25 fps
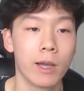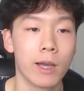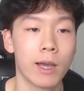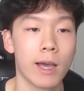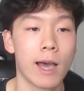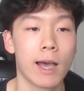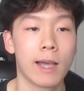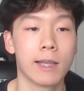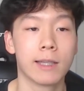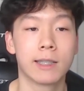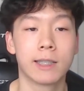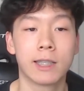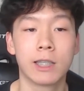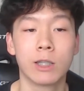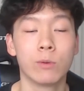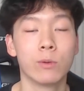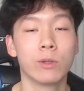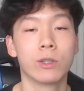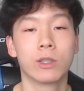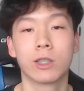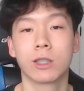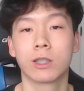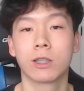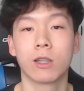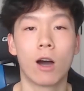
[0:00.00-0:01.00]
as he
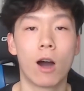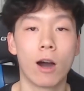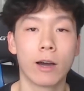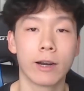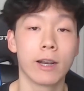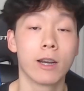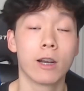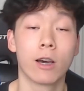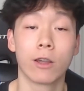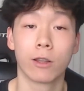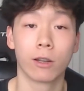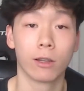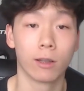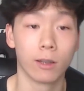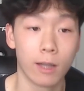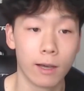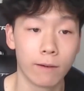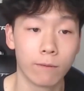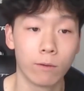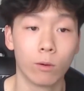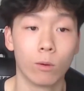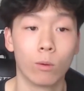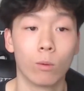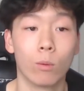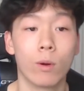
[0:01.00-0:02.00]
was just on another
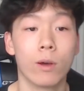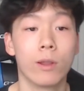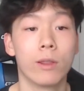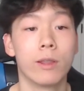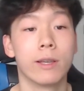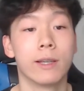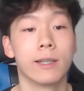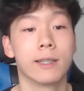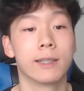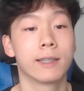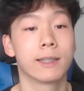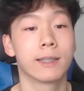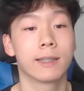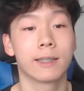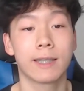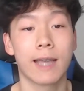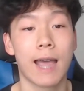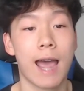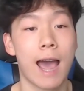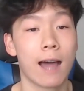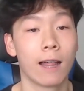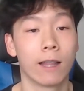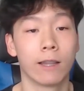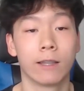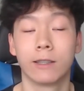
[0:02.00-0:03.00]
level with his
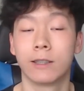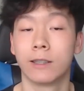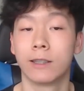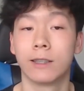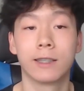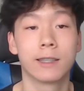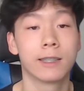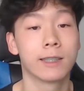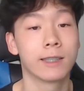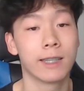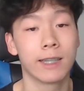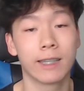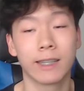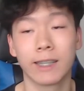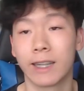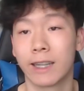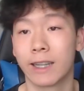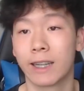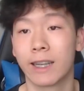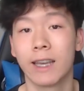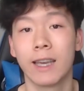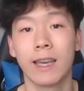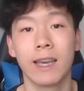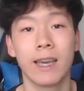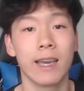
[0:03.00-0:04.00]
talented
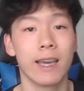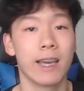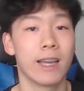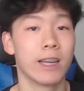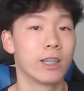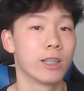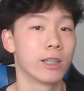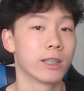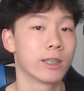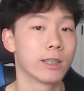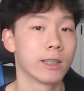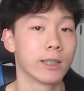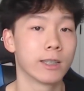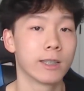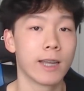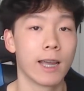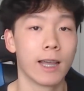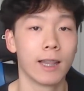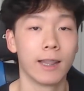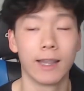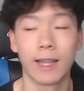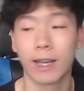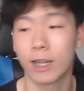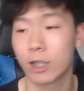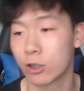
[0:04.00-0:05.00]
singing and just his
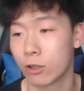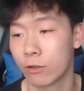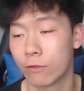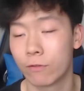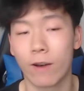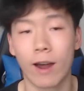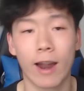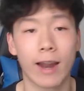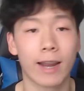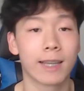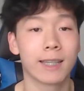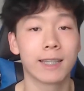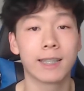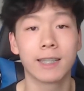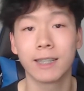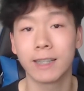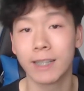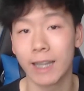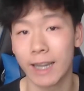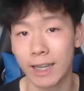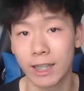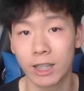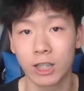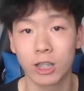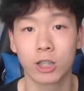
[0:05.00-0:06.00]
electrifying
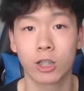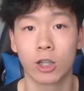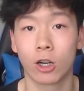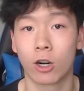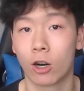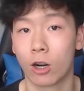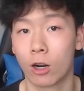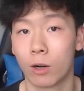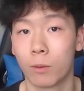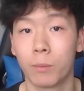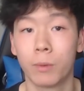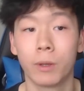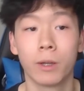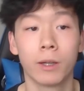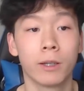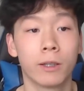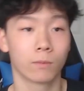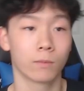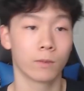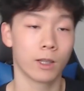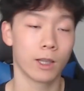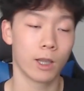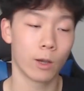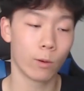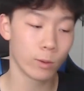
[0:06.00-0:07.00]
stage charm.
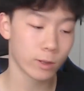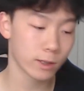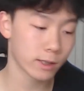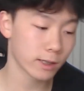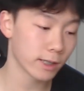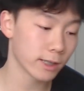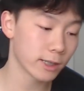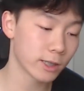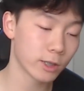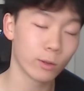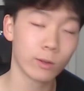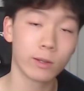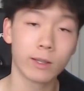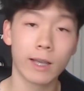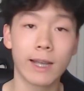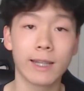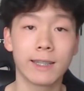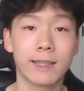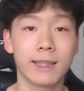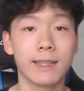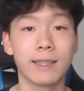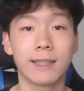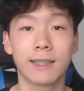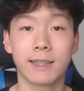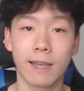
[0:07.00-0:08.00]
It wasn't until
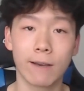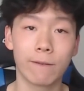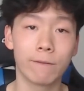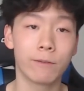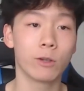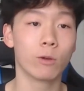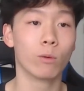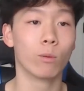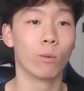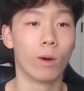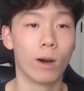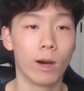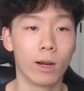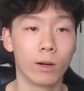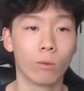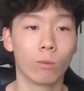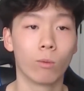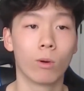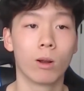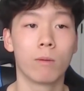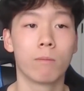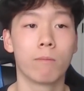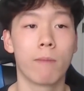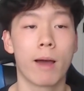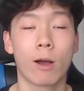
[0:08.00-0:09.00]
1971
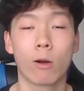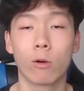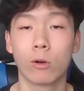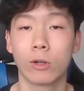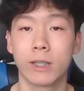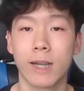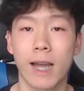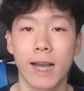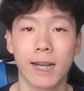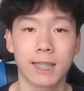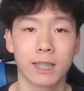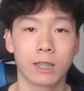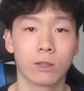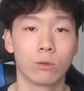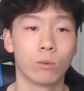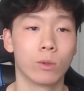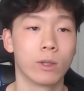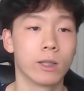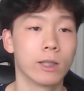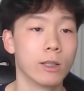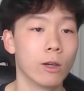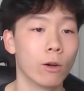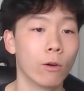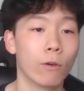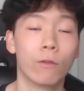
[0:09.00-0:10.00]
when Michael Jackson
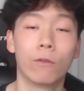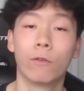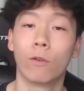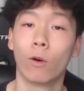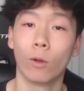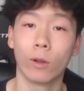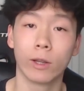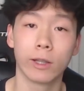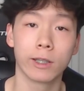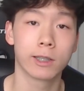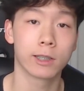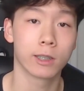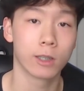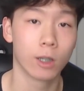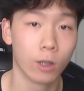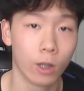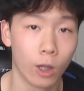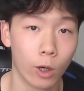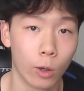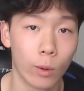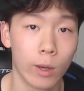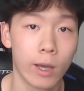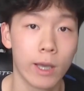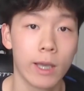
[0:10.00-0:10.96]
would go fully solo